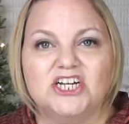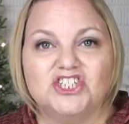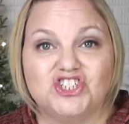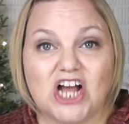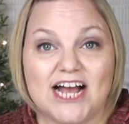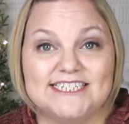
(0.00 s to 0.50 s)

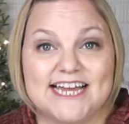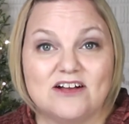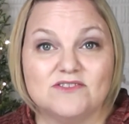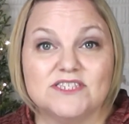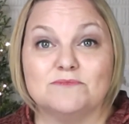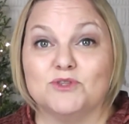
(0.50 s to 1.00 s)
Jot
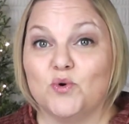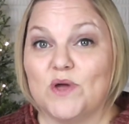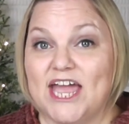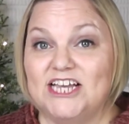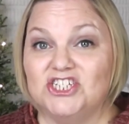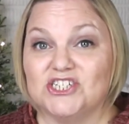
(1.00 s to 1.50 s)
down some
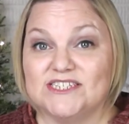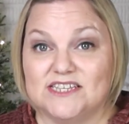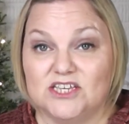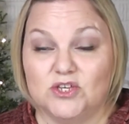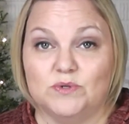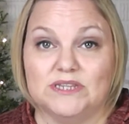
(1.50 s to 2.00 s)
locations
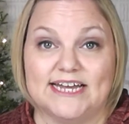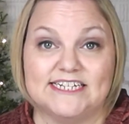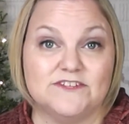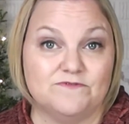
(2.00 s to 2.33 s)
that you would like to